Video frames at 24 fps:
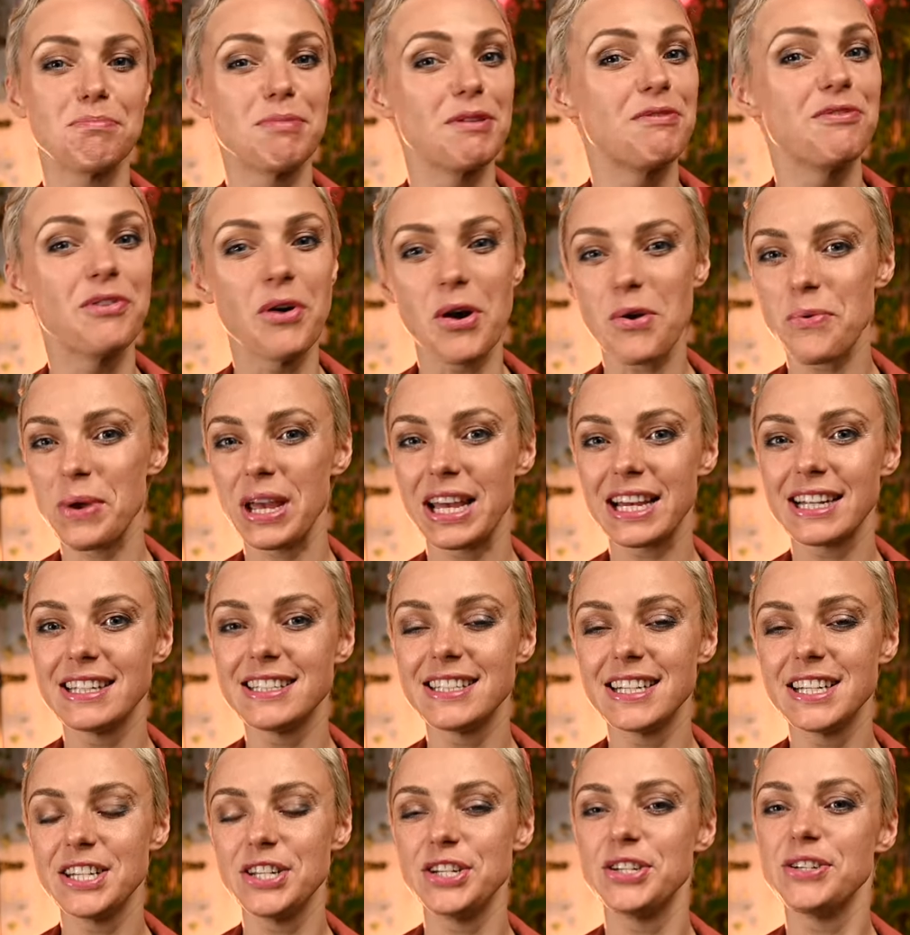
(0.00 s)
before we
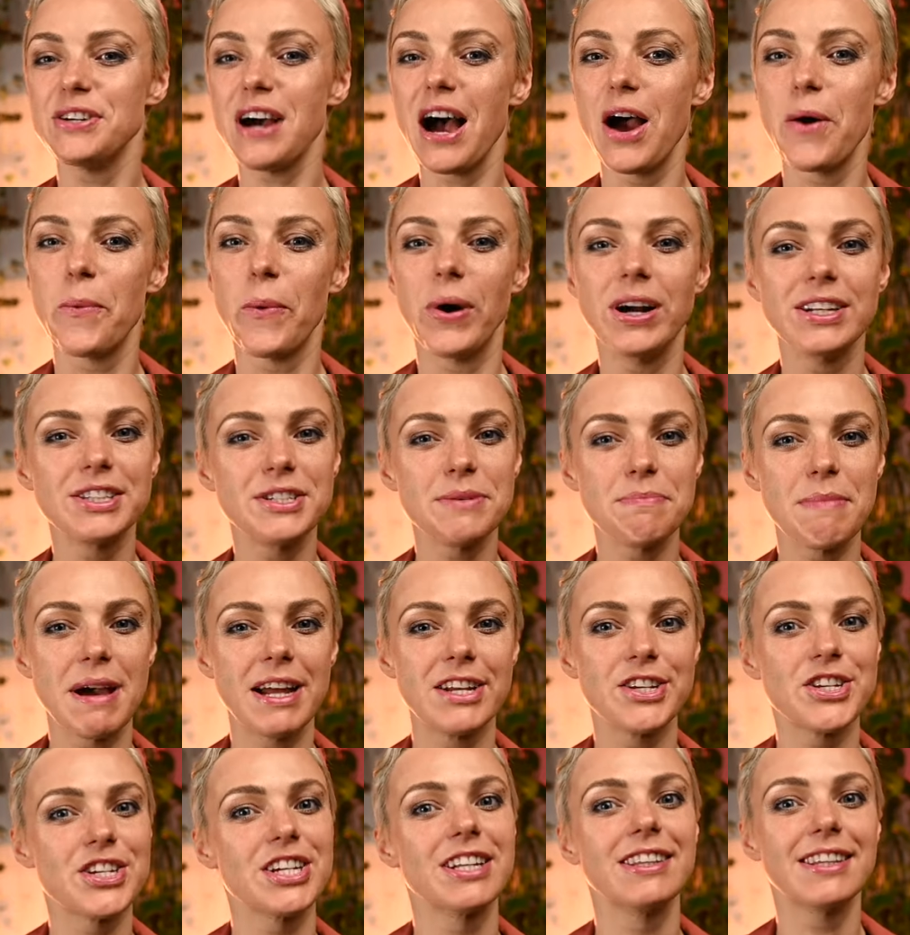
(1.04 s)
continue, I want to
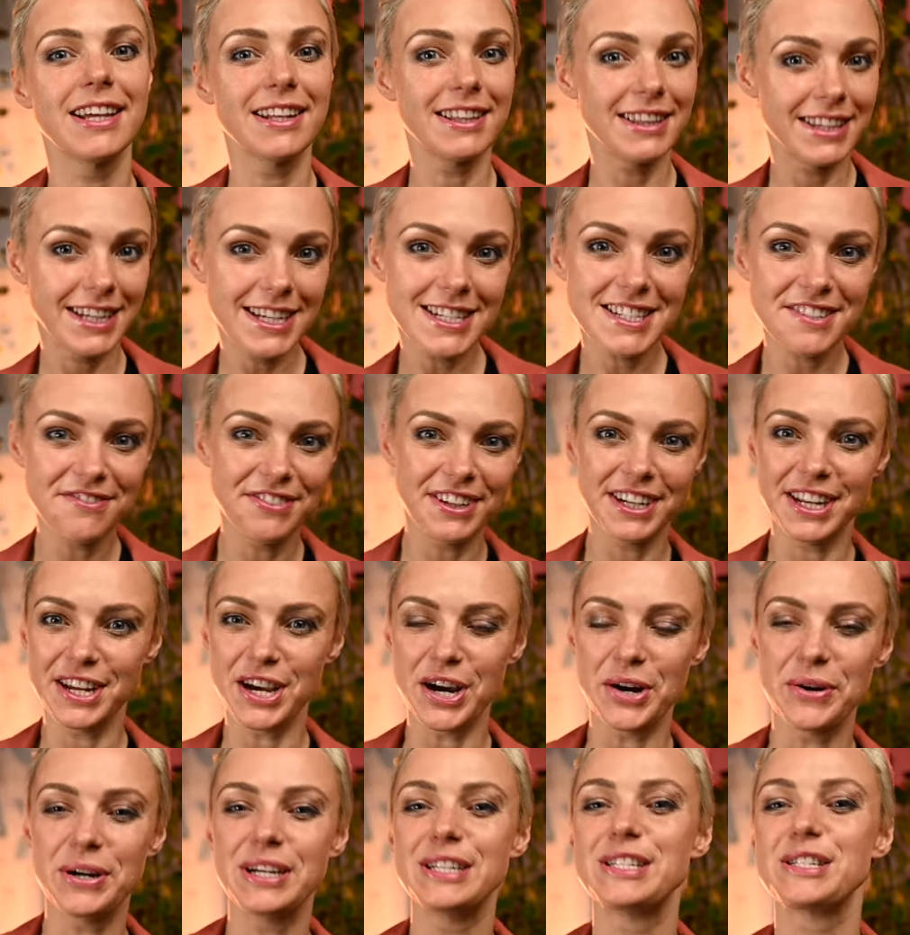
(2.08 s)
mention that this
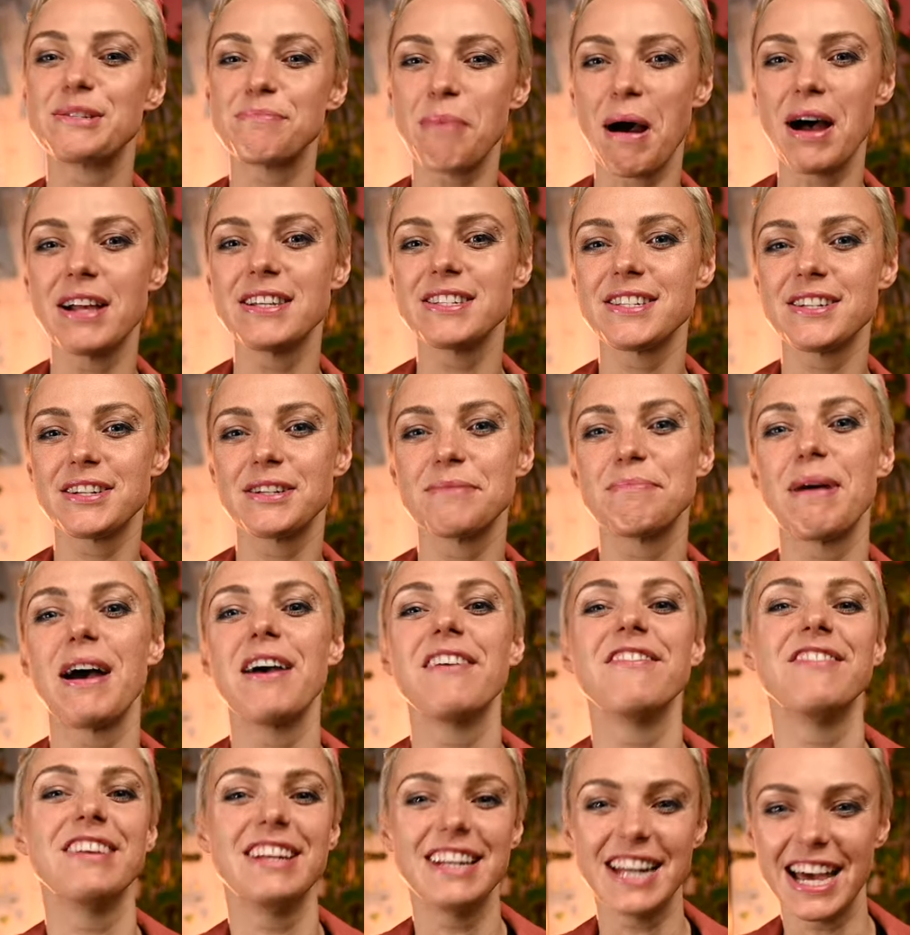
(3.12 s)
video is sponsored by
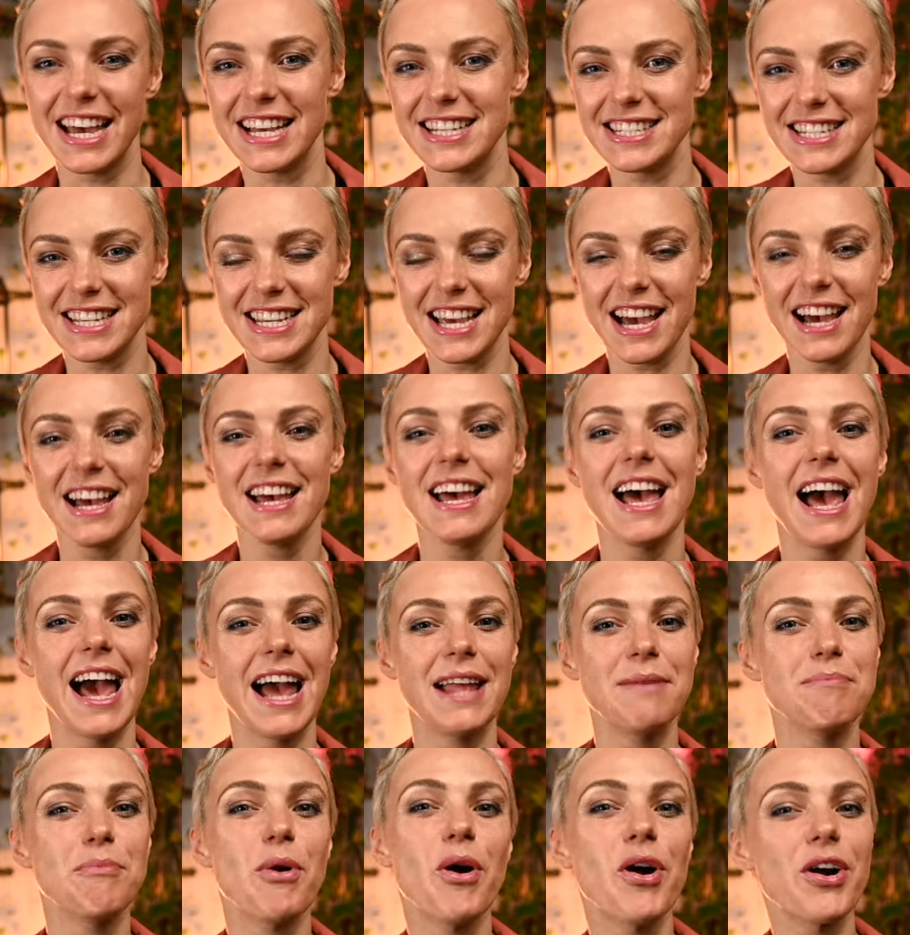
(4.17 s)
Vinesia,
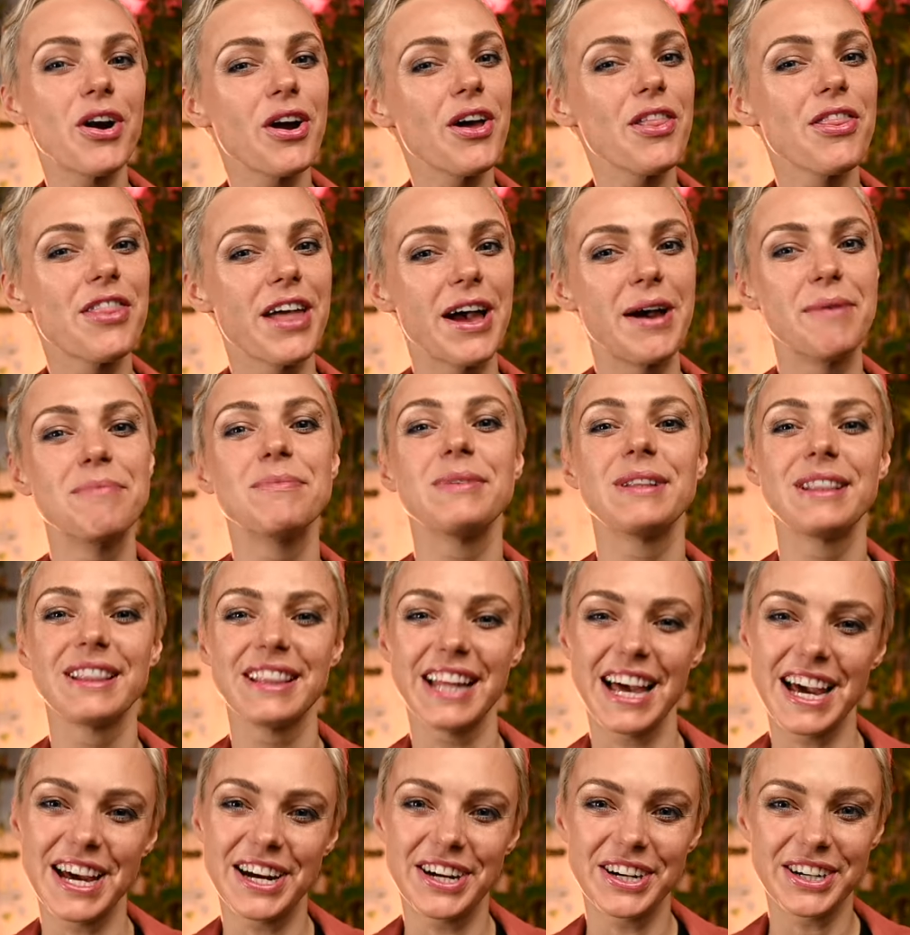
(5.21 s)
and more on them
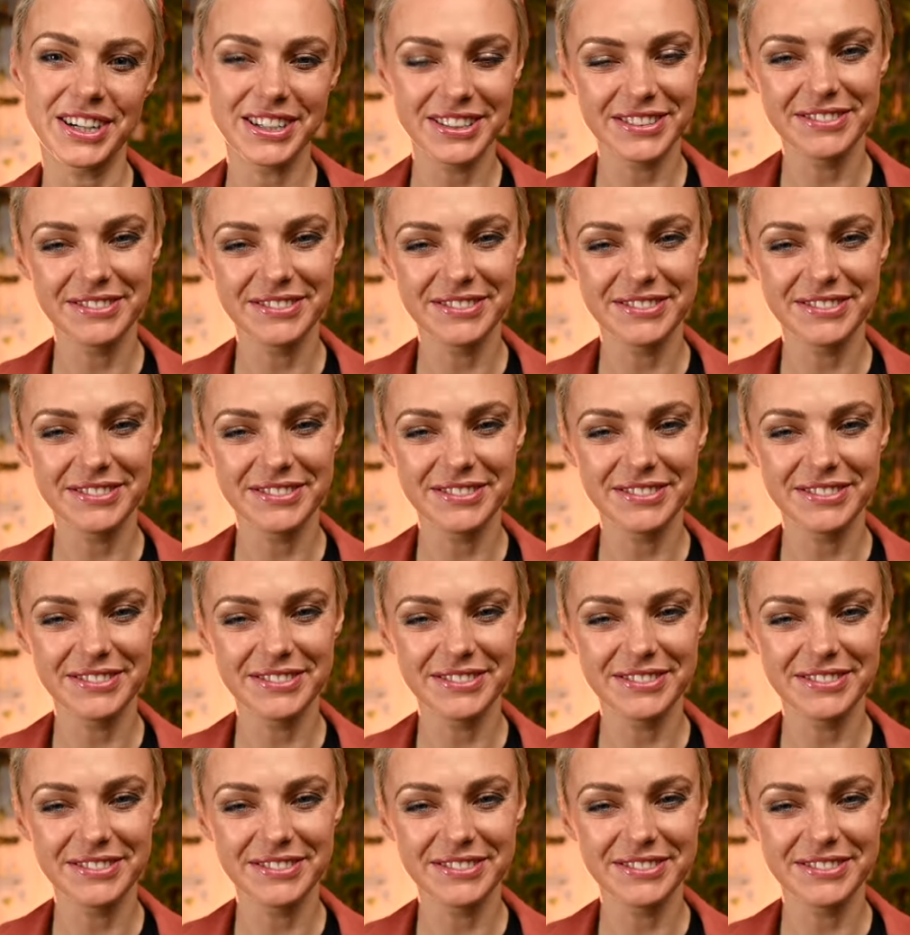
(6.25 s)
later.